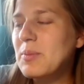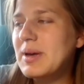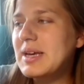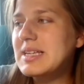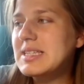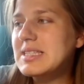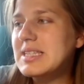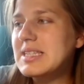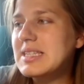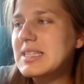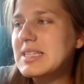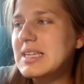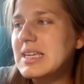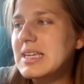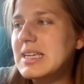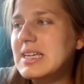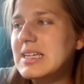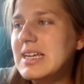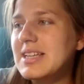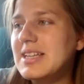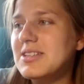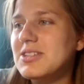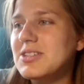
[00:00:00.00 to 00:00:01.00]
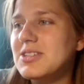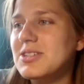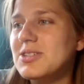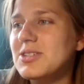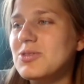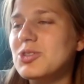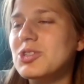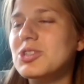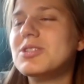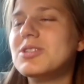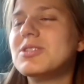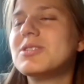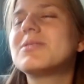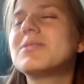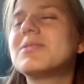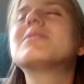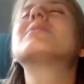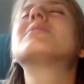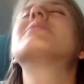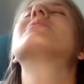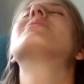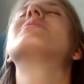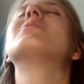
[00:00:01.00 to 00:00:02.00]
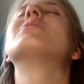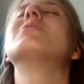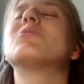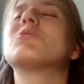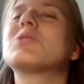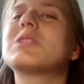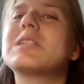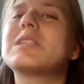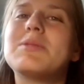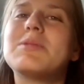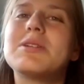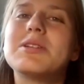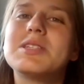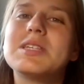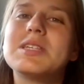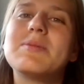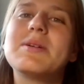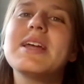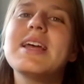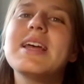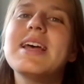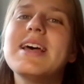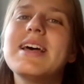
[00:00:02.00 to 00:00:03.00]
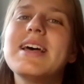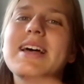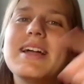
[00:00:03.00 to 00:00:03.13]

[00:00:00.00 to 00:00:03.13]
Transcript: basic, and you just go to sleep. That's it.